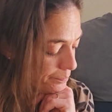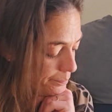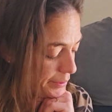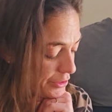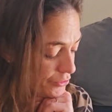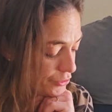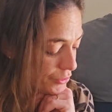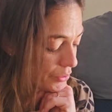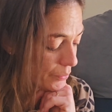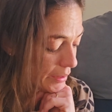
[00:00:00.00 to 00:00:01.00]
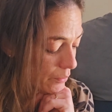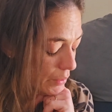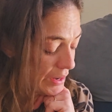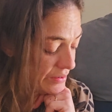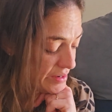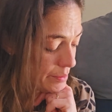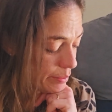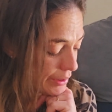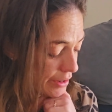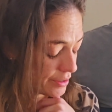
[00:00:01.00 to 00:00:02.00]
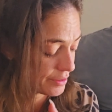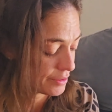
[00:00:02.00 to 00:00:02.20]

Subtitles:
because you're going way deeper.